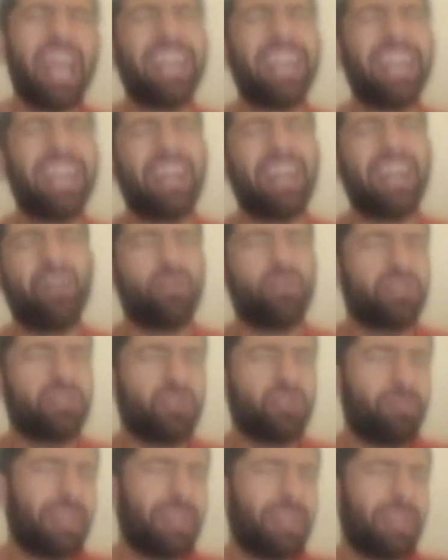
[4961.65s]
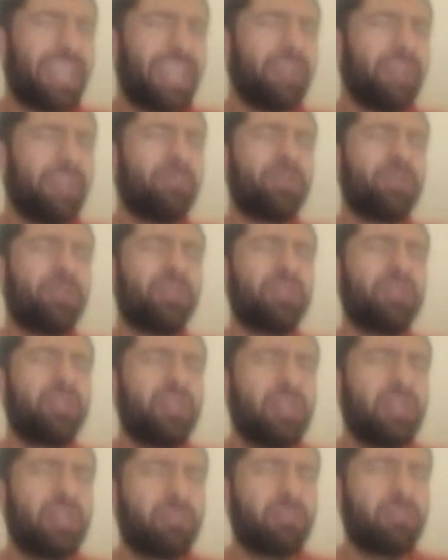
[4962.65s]
And I also blame her,
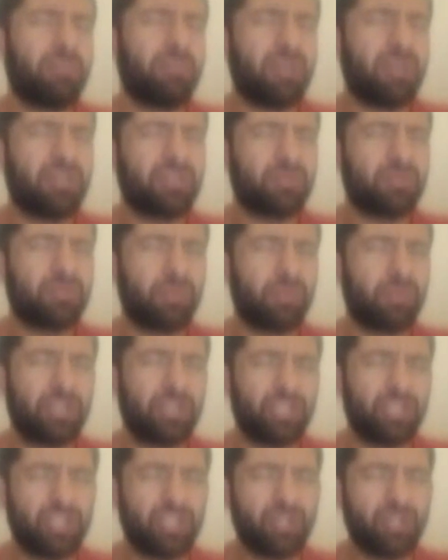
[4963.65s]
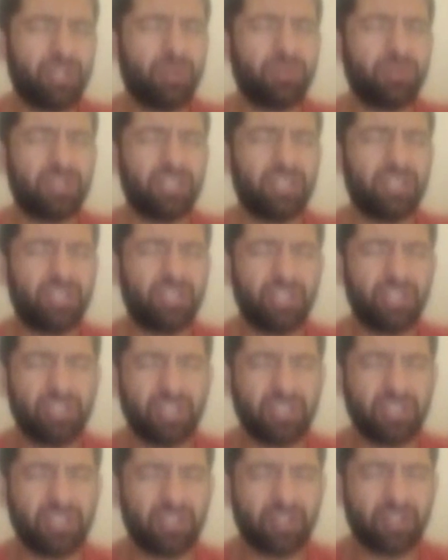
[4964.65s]
because when she knows this, she
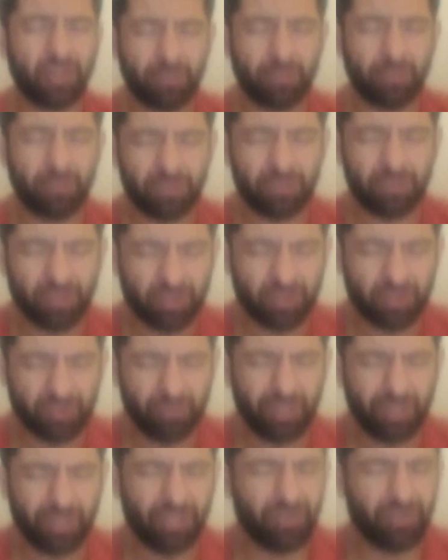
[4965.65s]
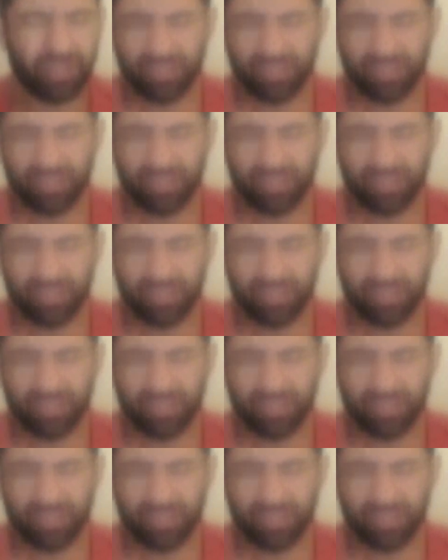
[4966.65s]
doesn't come and talk to me.